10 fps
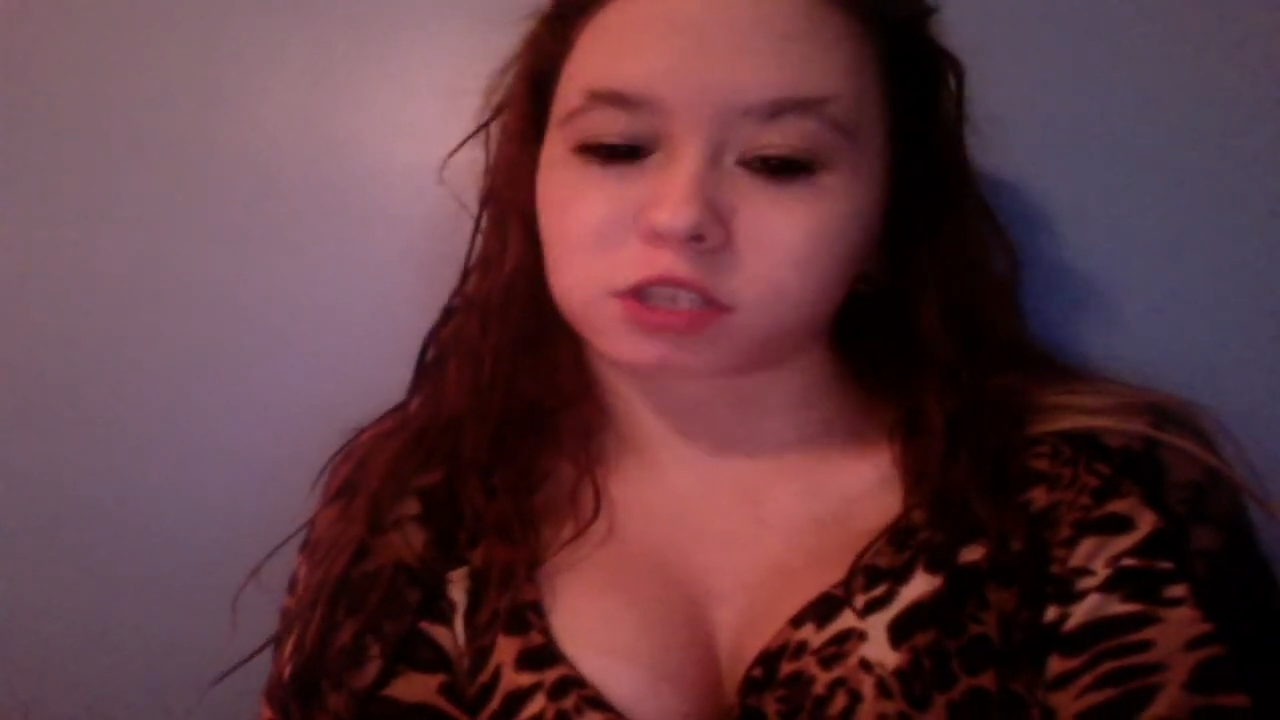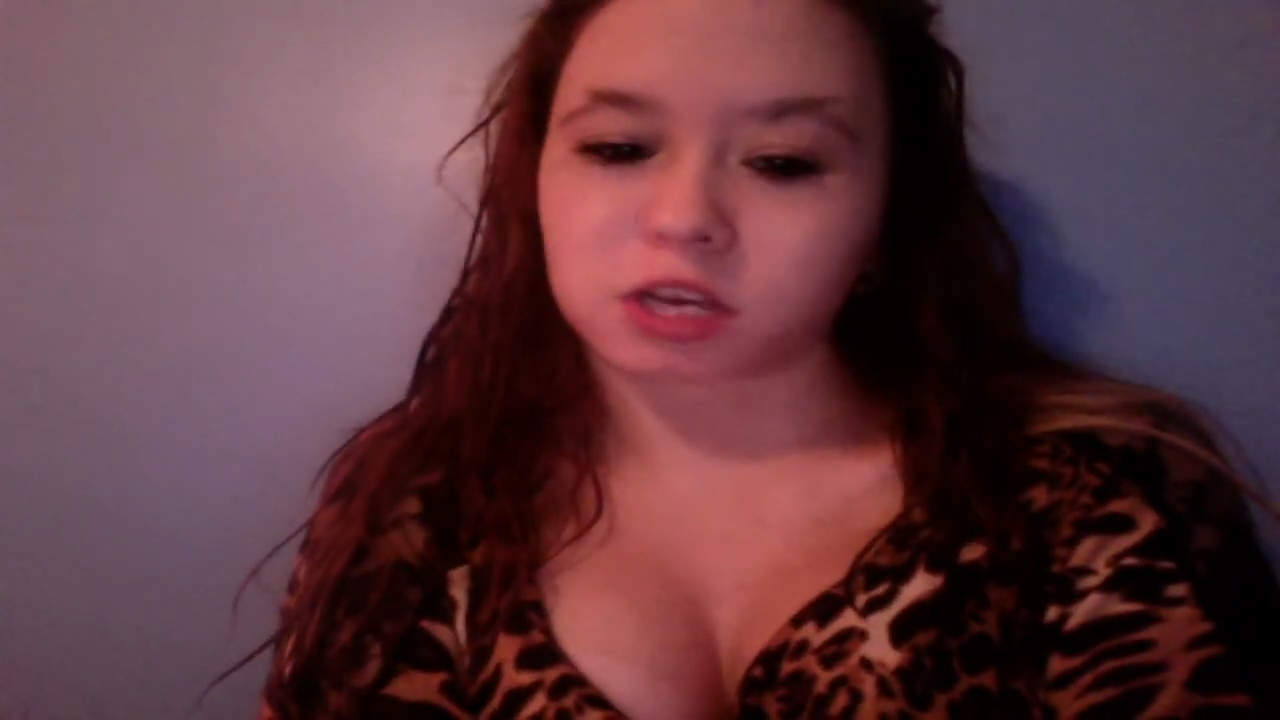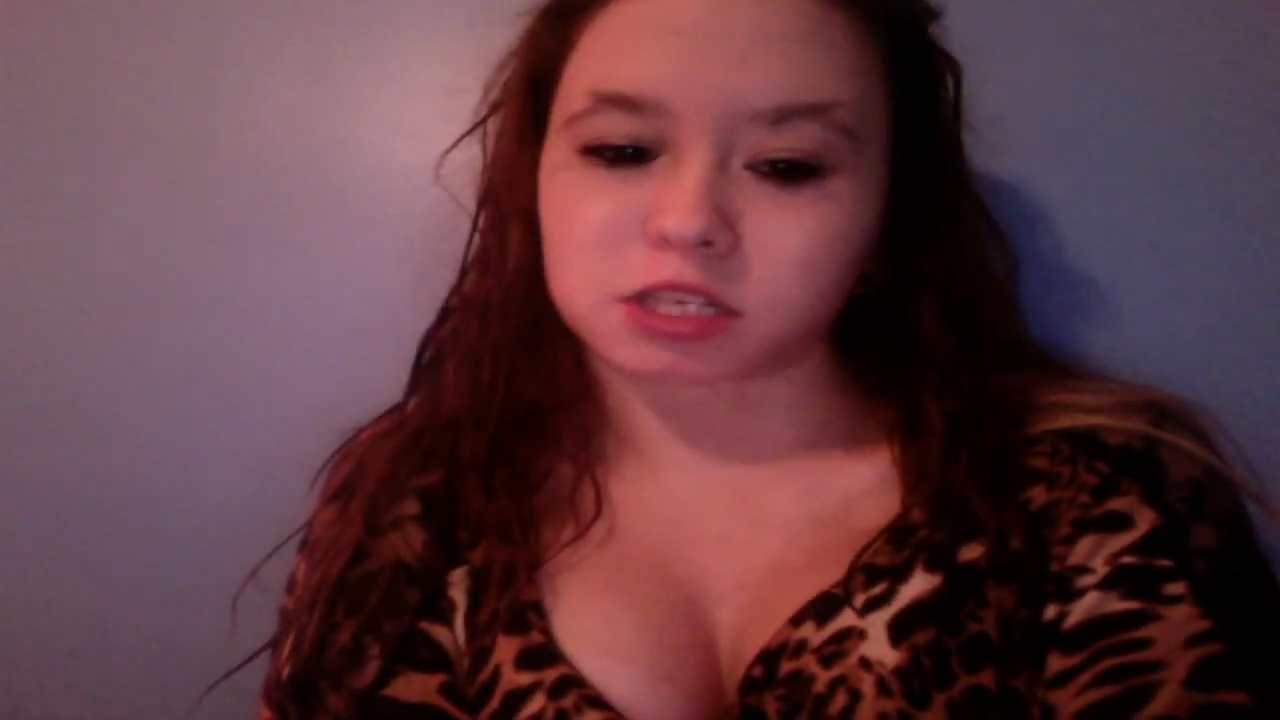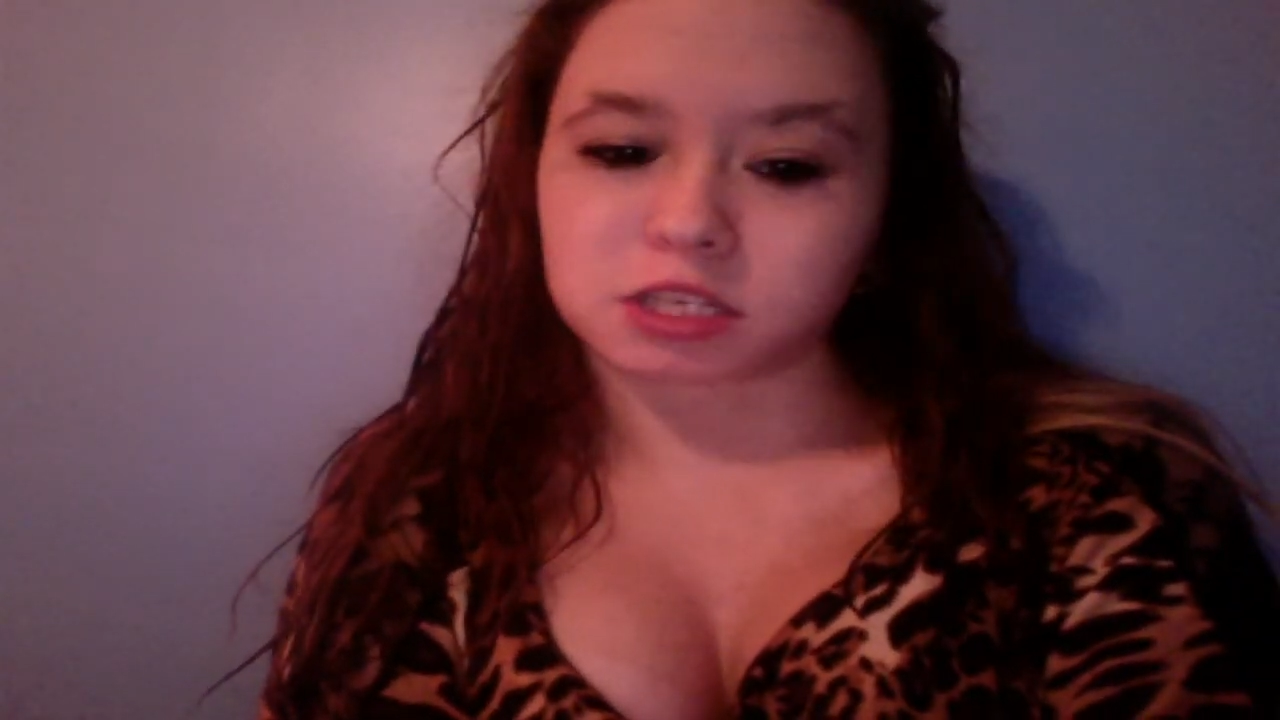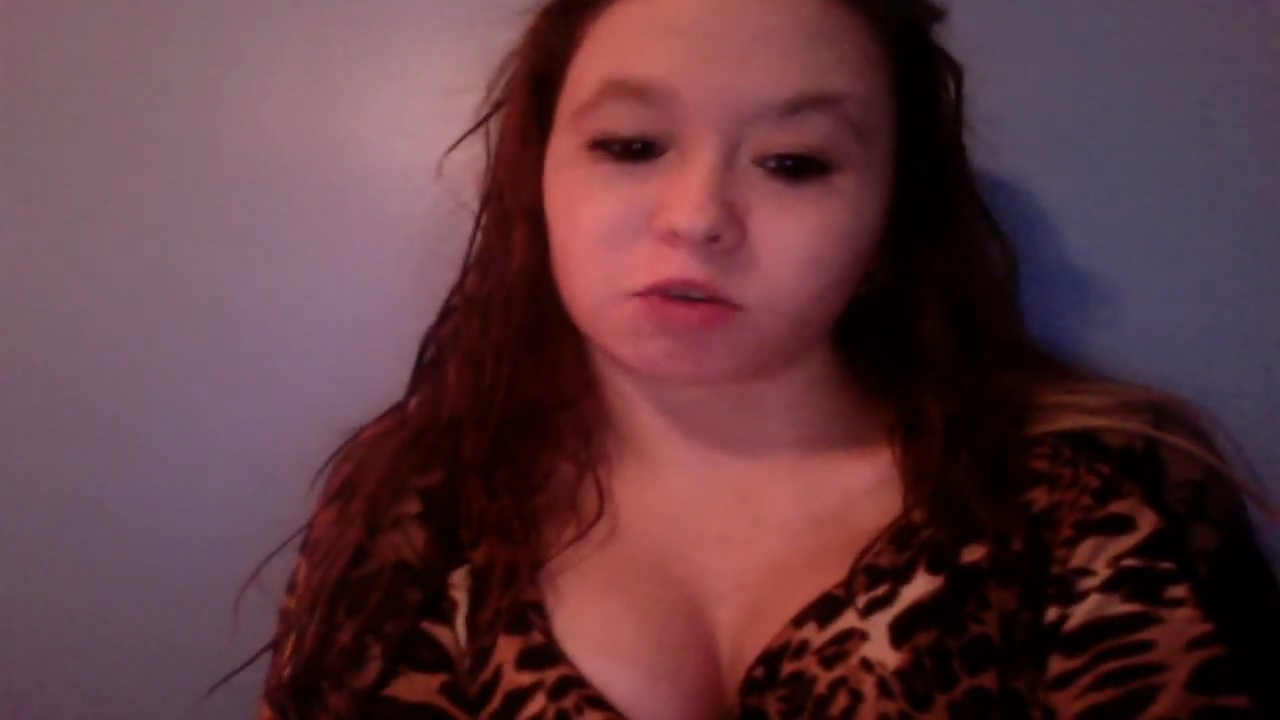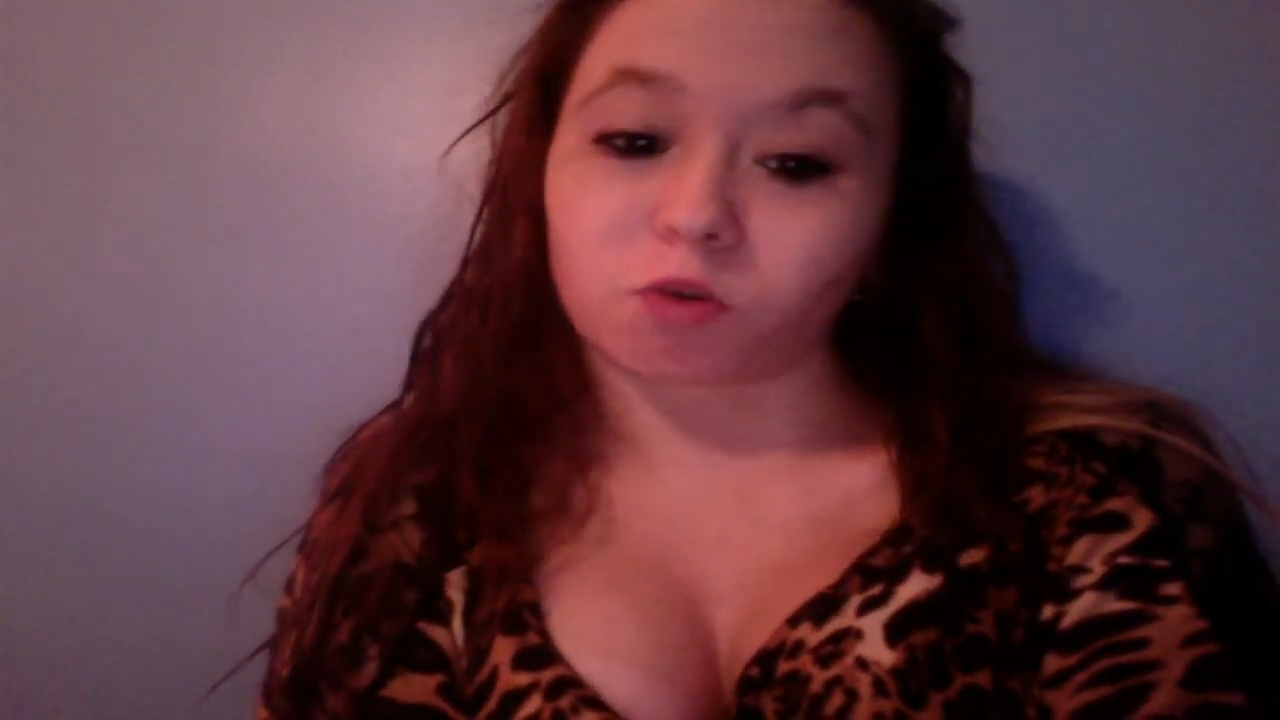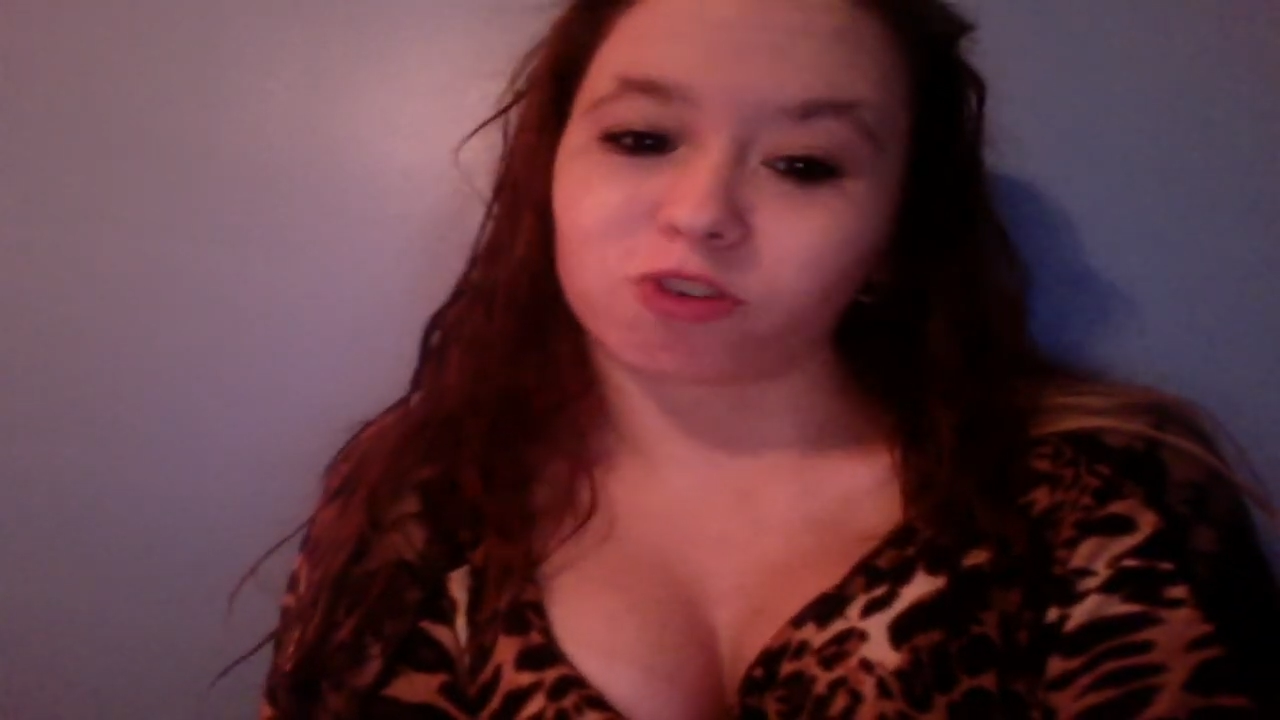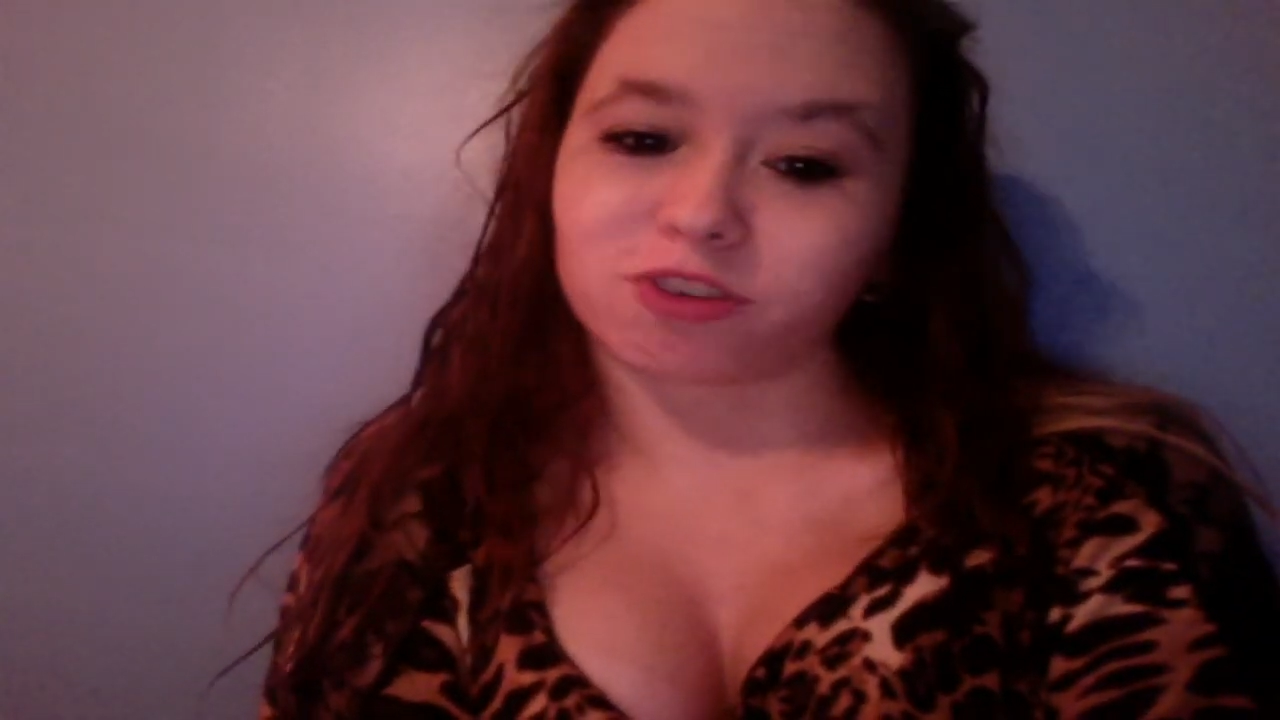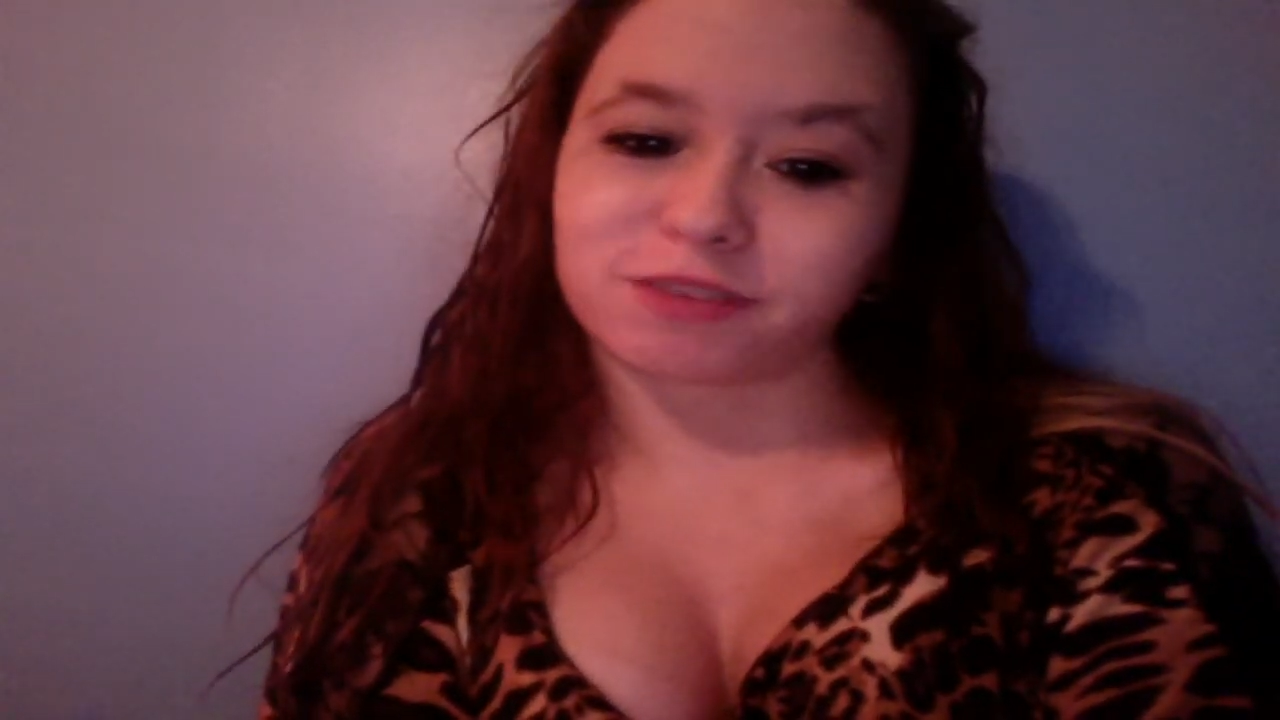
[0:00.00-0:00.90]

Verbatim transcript: because he ordered